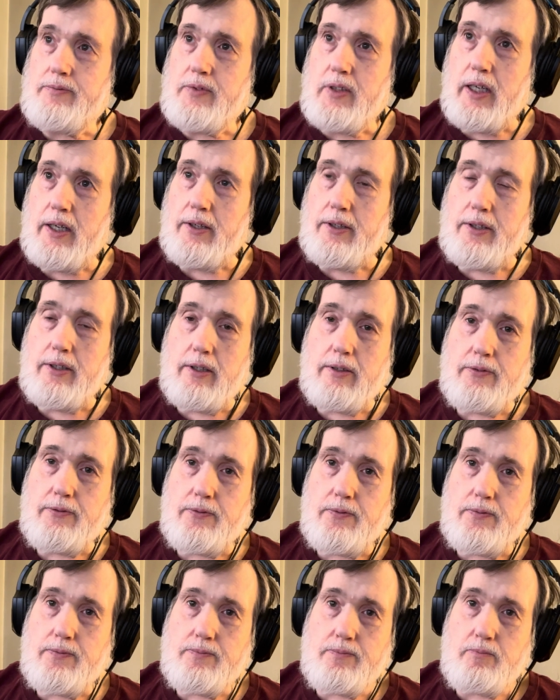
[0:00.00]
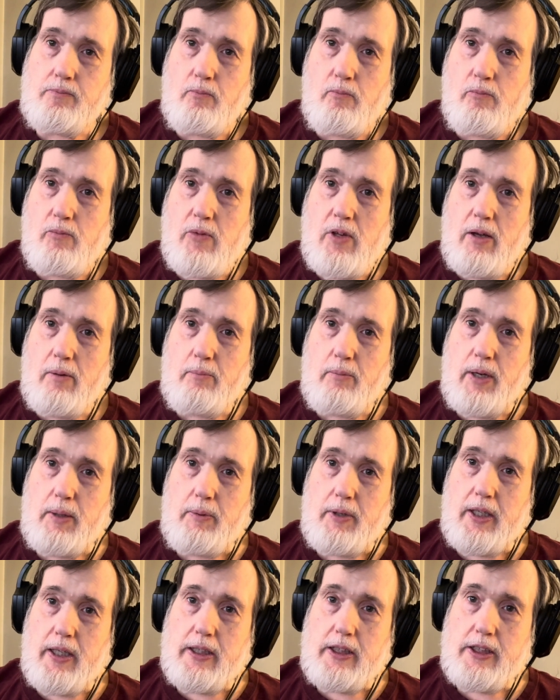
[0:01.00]
I don't know if
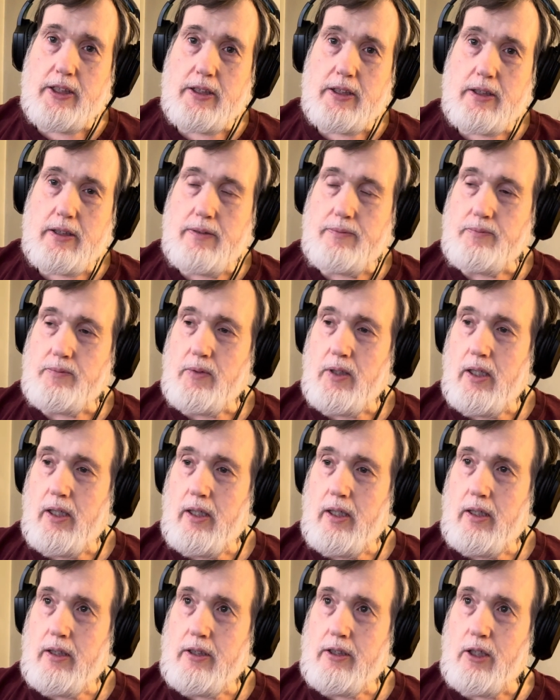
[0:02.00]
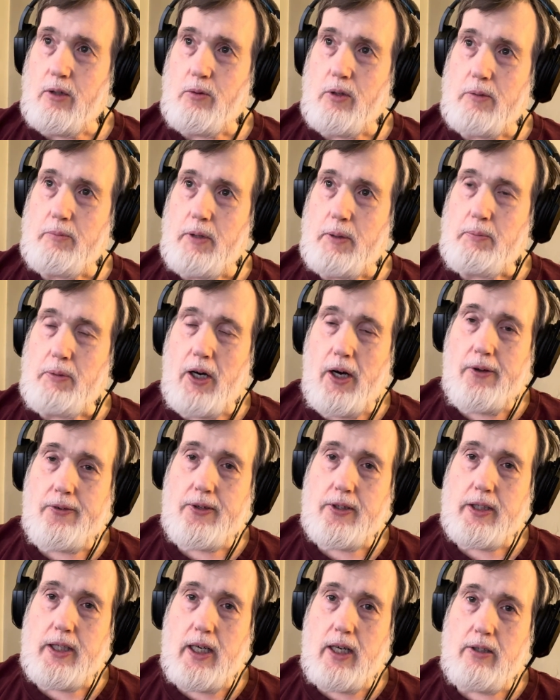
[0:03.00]
maybe they just don't want to be
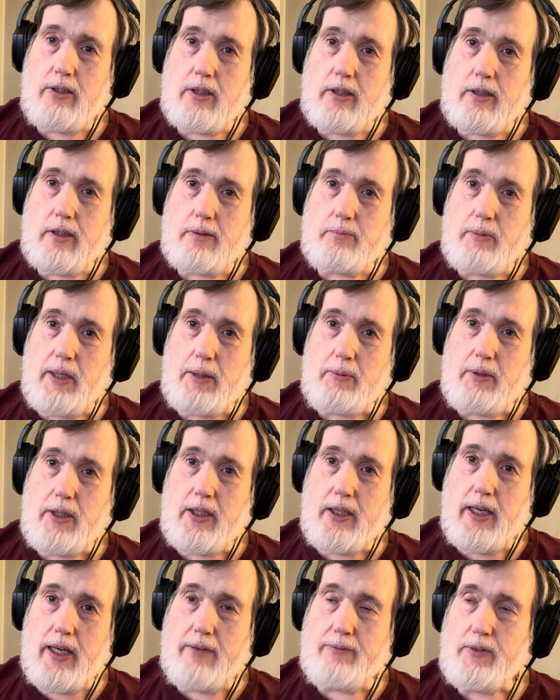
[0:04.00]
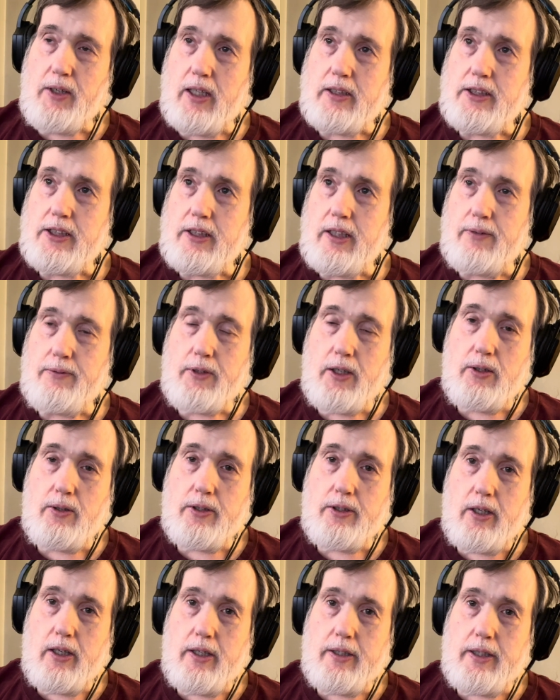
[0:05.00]
bothered now, or maybe they've got stuff
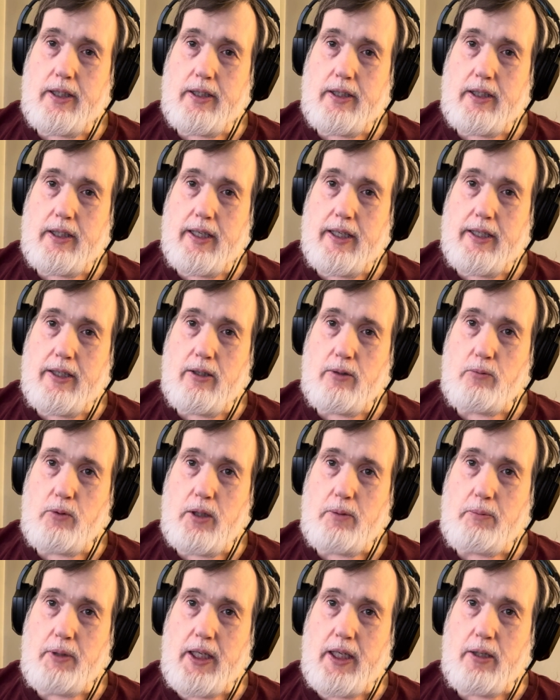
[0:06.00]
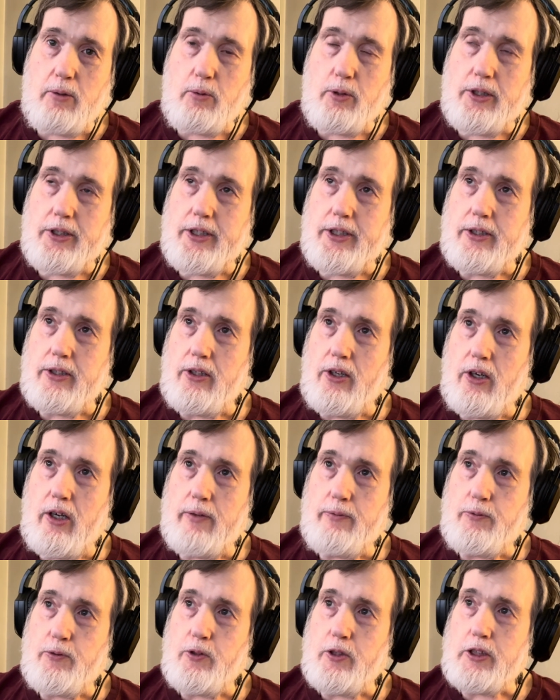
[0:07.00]
going on that they don't want to be anywhere near law
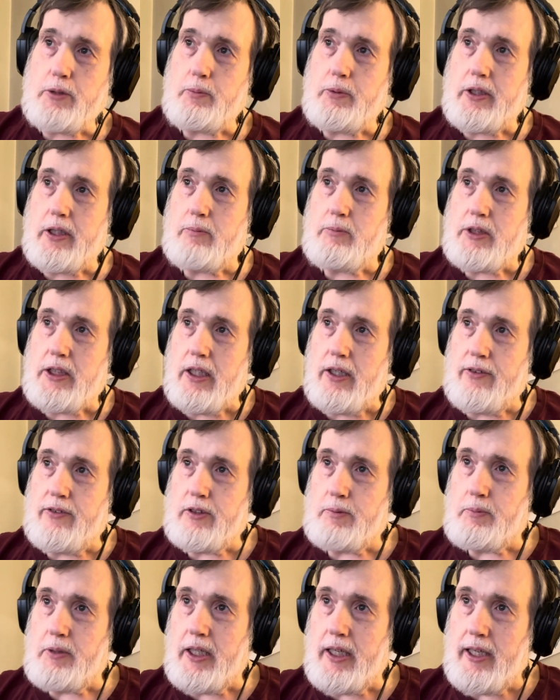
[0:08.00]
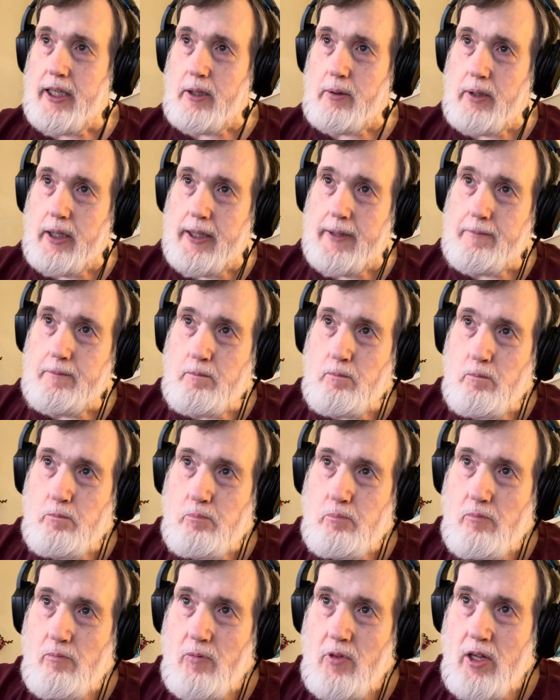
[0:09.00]
enforcement themselves. But anyway,
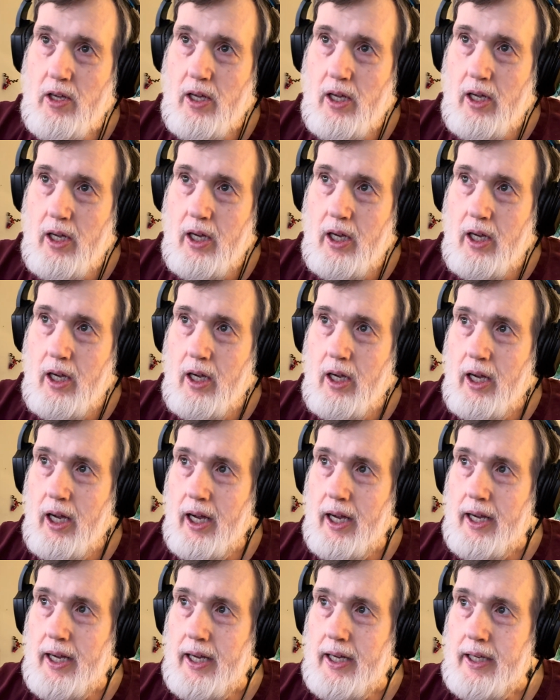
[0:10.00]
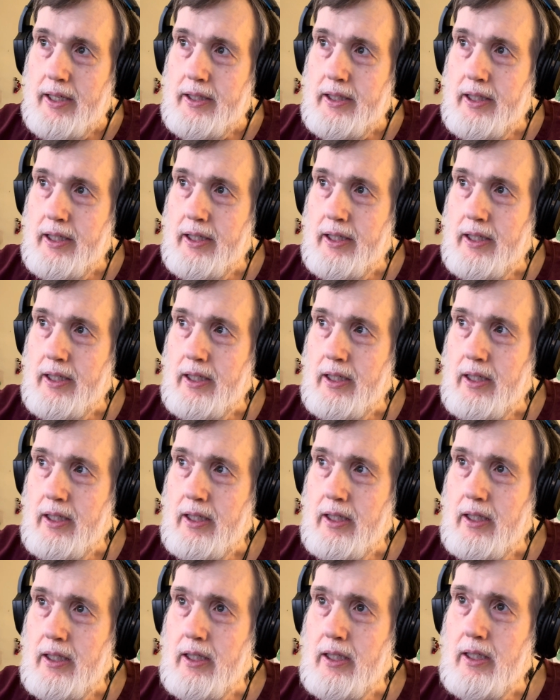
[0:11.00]
and
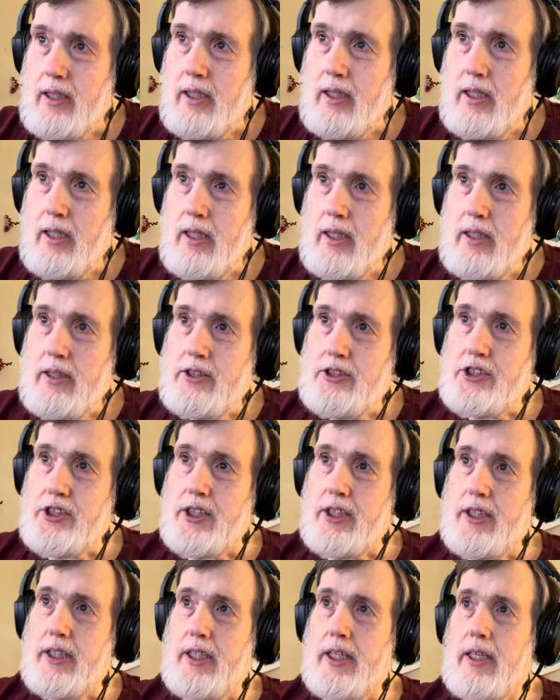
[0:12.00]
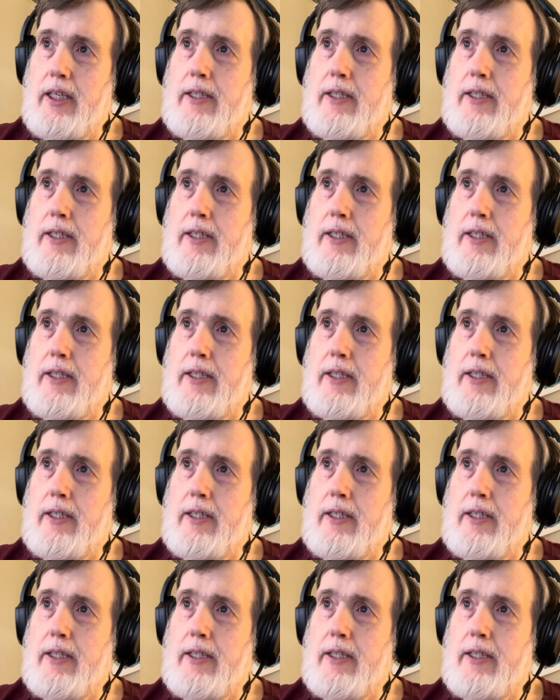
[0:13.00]
she